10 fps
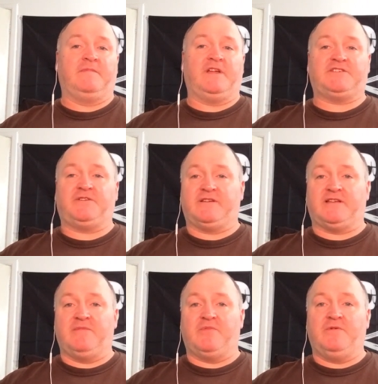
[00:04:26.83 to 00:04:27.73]
that's not a
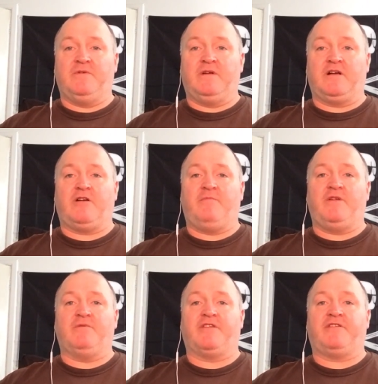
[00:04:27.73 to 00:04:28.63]
typo. A
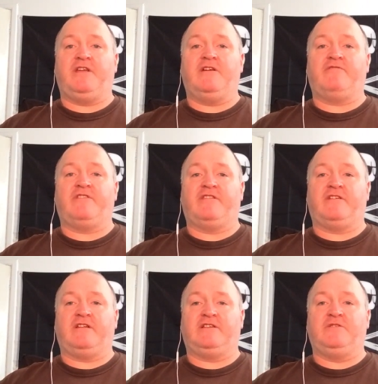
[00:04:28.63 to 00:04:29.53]
company worth
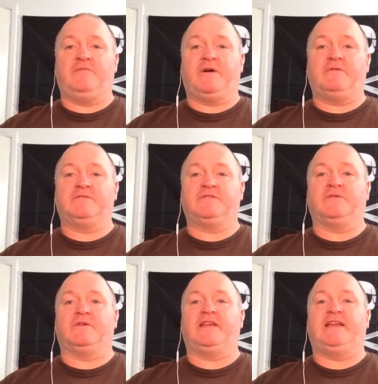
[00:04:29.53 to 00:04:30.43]
£332
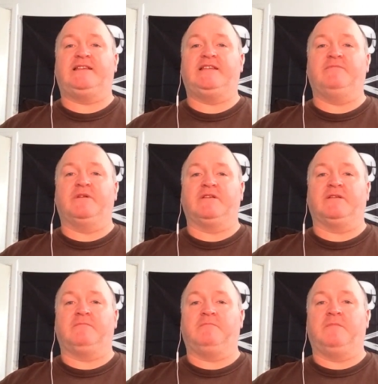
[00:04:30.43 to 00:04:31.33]
got £18 million.
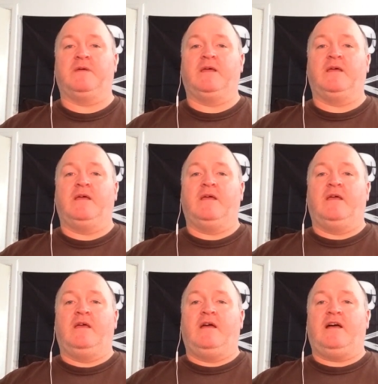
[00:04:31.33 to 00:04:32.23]

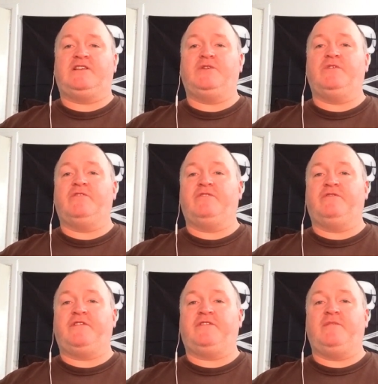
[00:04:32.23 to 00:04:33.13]
A
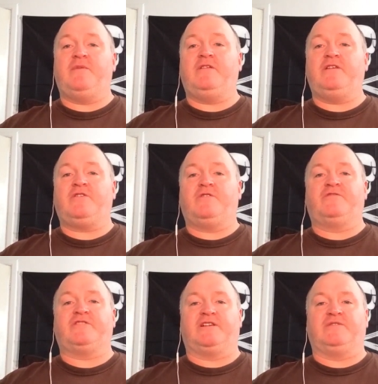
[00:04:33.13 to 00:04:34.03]
£250 million
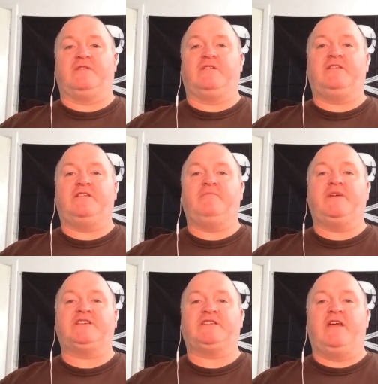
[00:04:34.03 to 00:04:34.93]
contract to a
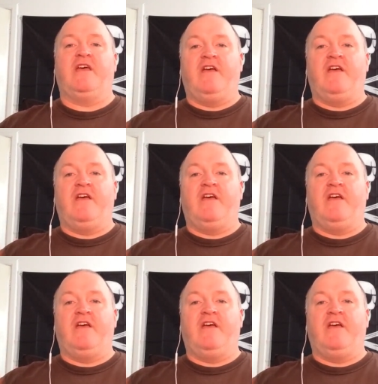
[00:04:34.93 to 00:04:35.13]
London-based